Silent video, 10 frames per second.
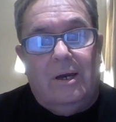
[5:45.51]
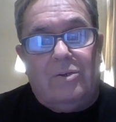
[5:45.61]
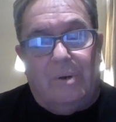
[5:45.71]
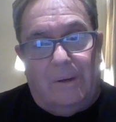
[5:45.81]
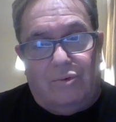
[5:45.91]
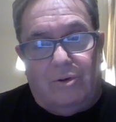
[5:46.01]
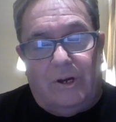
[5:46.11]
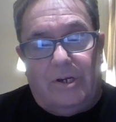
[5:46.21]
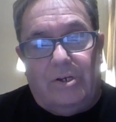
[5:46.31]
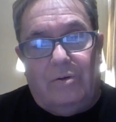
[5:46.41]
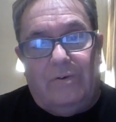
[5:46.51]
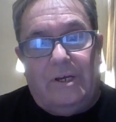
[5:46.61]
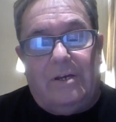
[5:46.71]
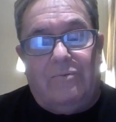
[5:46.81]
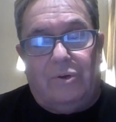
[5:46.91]
That's what I'm trying to do for
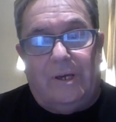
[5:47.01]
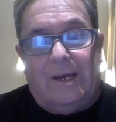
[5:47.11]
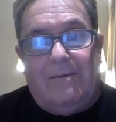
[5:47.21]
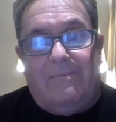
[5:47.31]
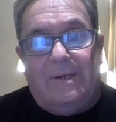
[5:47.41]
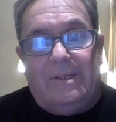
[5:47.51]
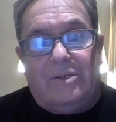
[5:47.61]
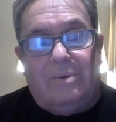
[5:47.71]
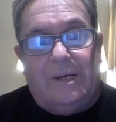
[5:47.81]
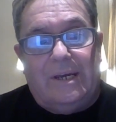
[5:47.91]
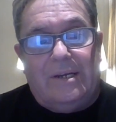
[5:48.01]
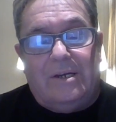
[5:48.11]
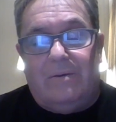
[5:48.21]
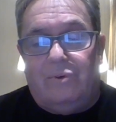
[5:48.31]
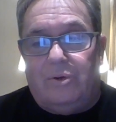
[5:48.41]
you, and I've done it again for you this weekend,
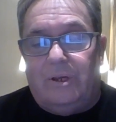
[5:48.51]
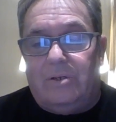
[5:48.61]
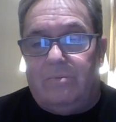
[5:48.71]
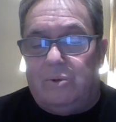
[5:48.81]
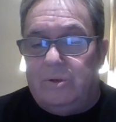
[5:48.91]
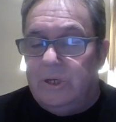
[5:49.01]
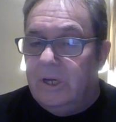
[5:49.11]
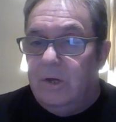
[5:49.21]
and I've done it as long